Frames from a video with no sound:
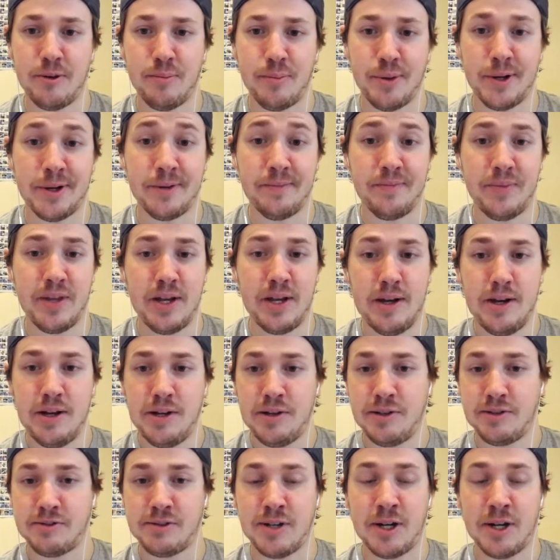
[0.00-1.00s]
But
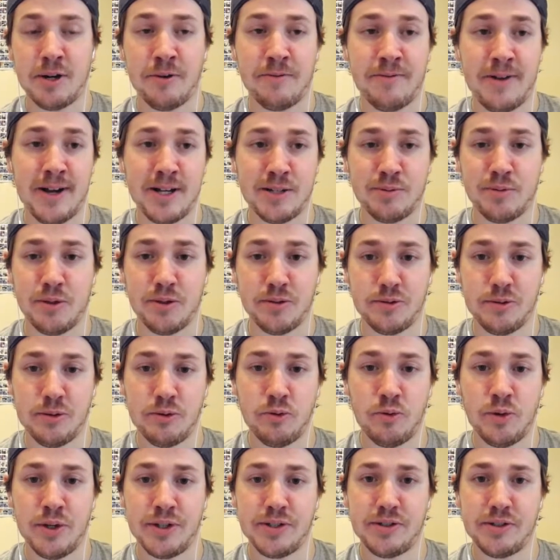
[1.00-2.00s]
the slider fastball has
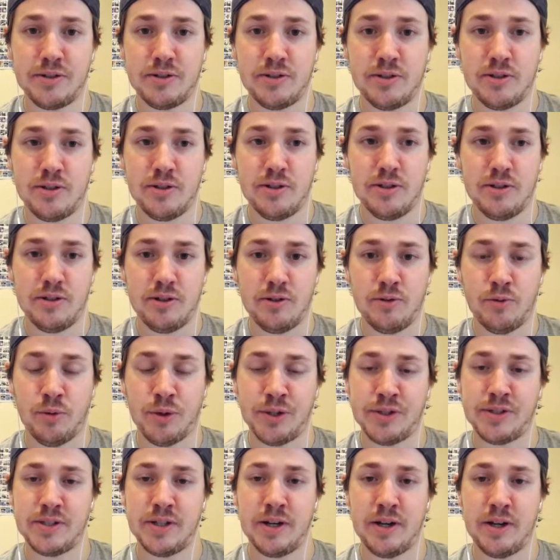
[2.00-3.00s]
been
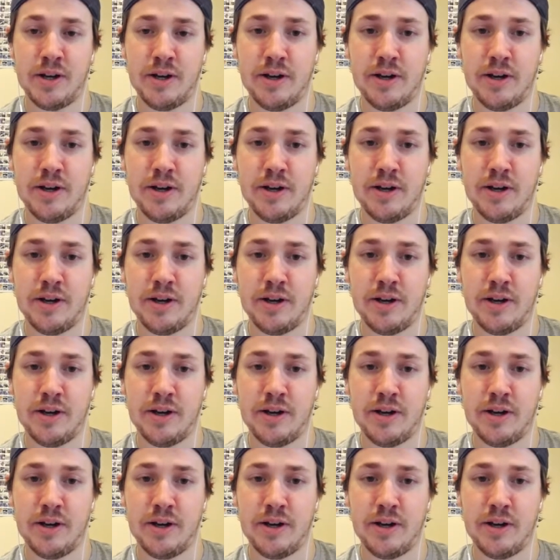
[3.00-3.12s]
what's